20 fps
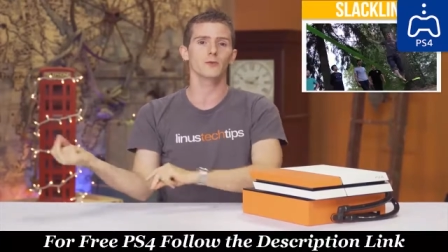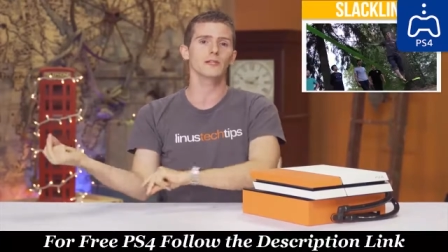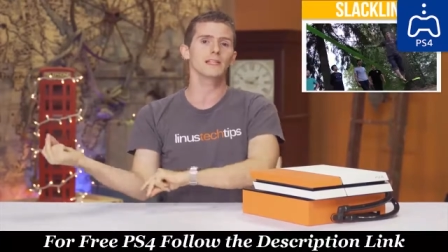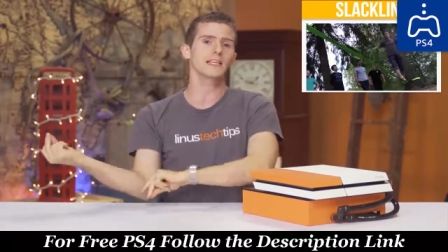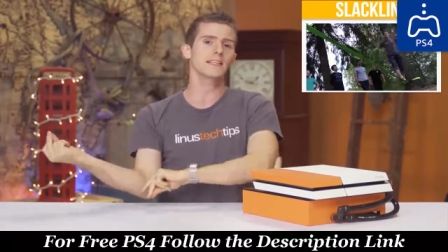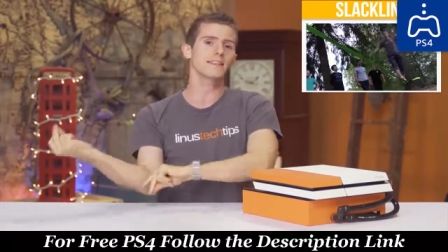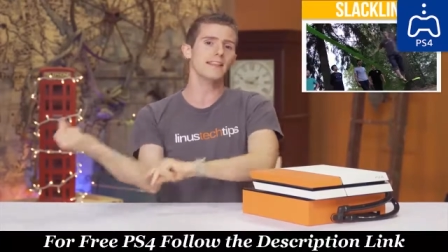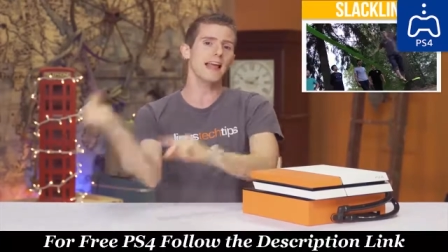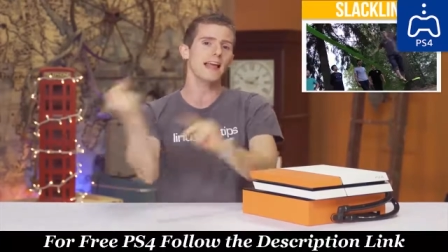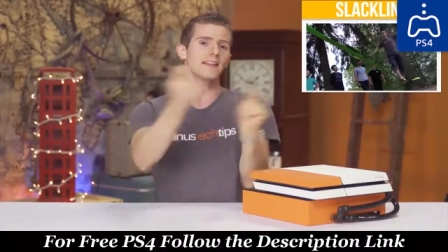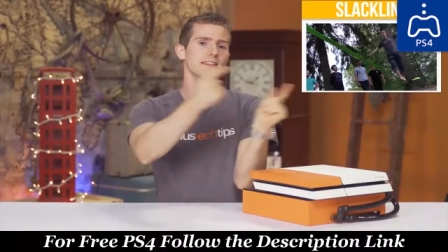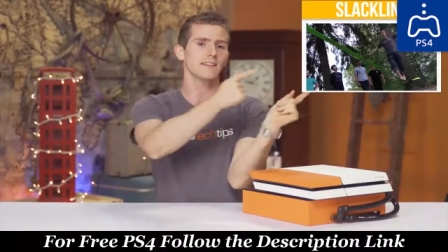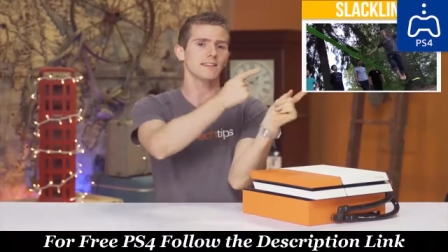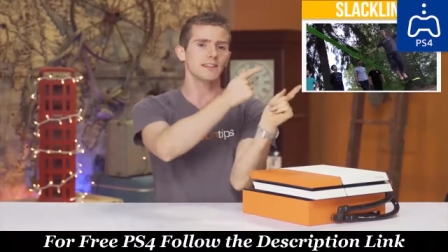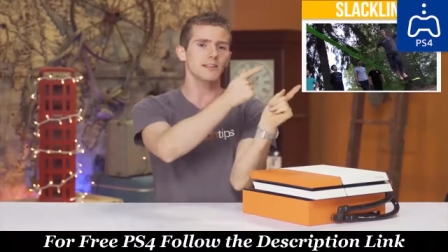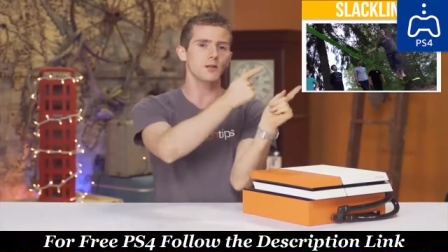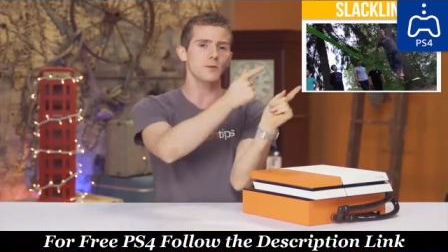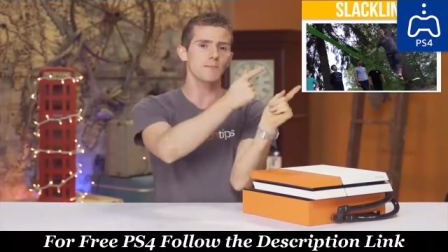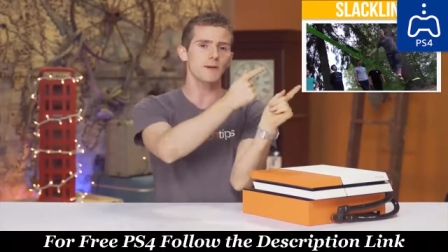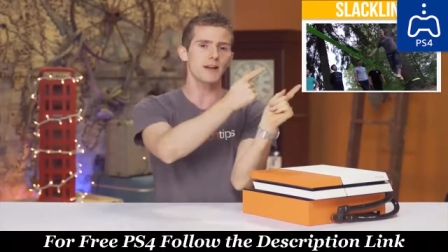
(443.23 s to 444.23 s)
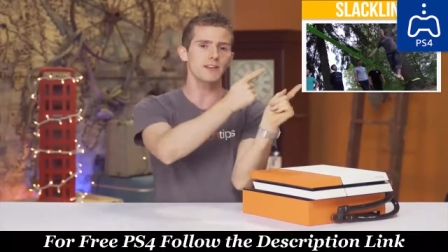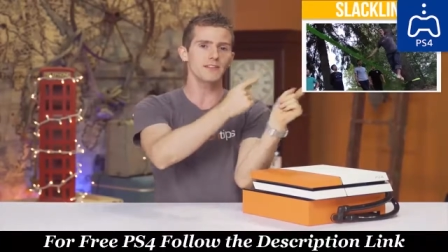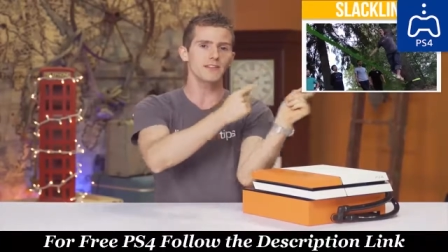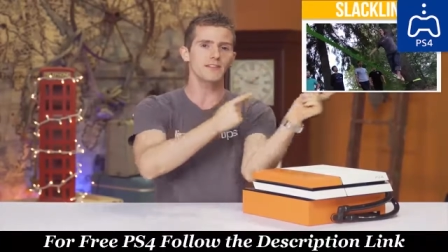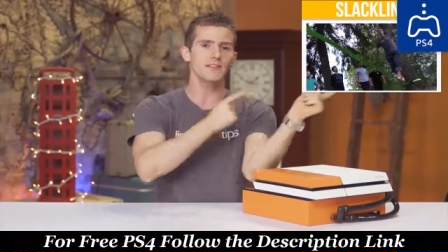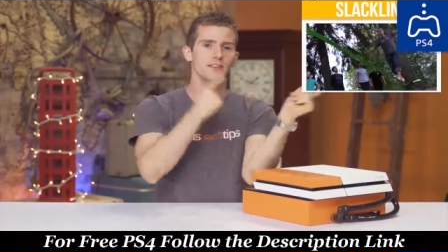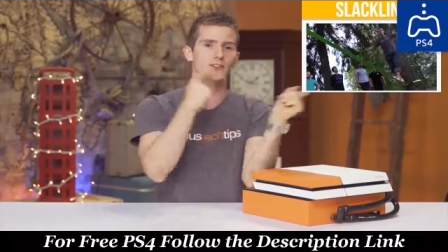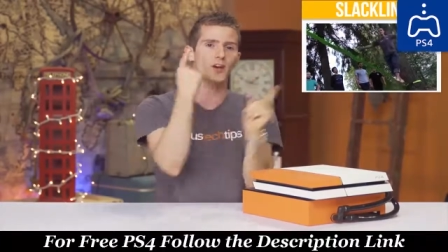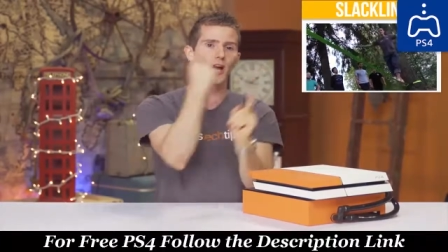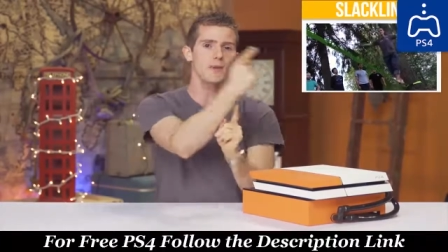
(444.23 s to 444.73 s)
so click that little button
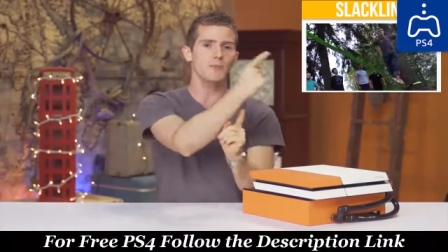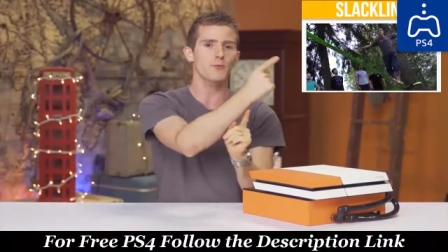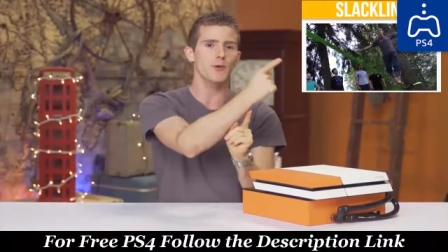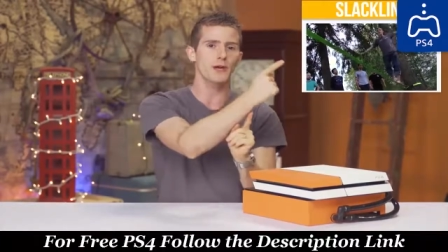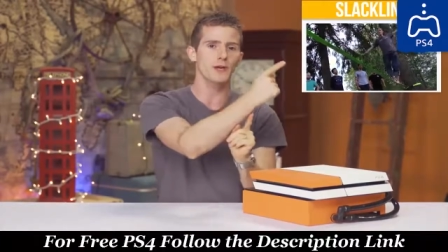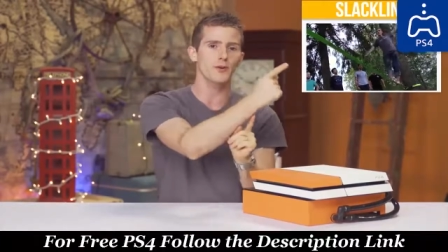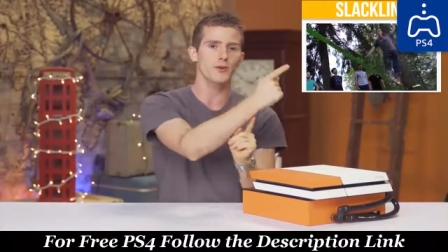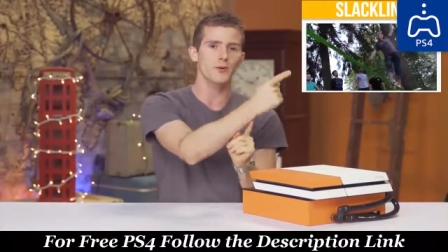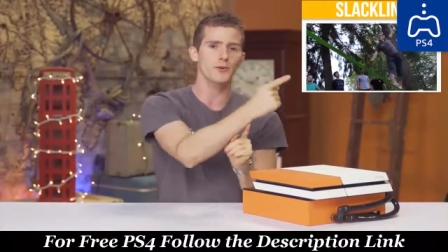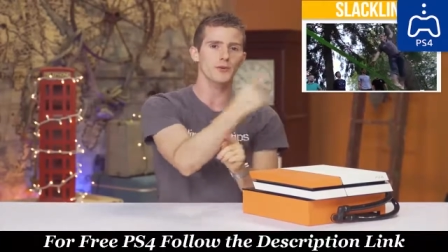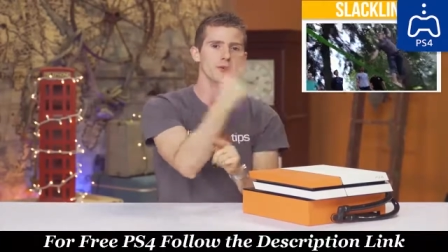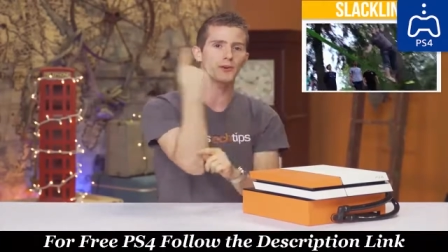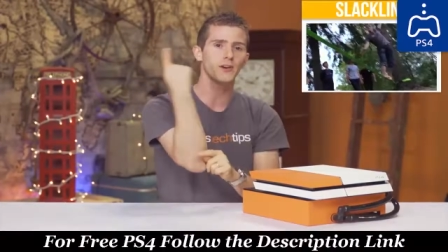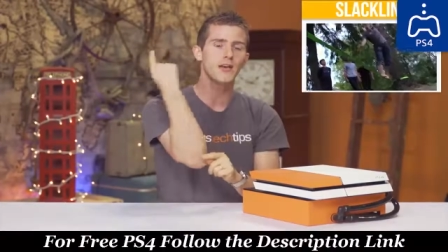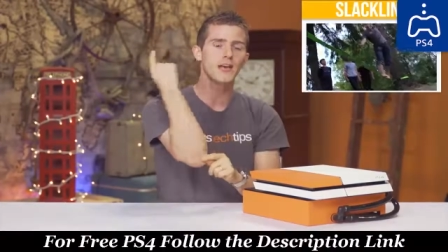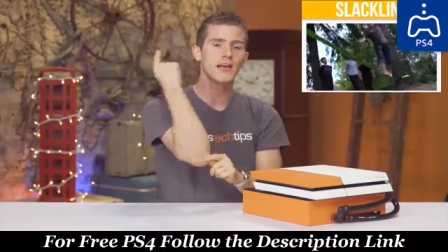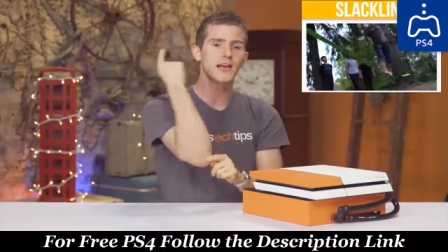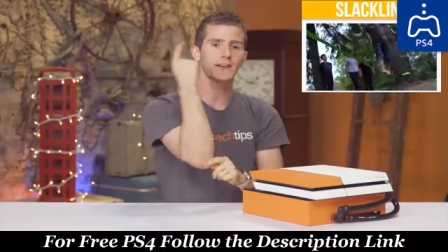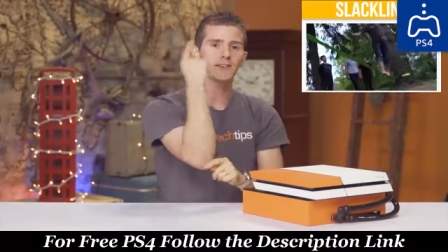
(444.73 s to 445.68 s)
in the top right corner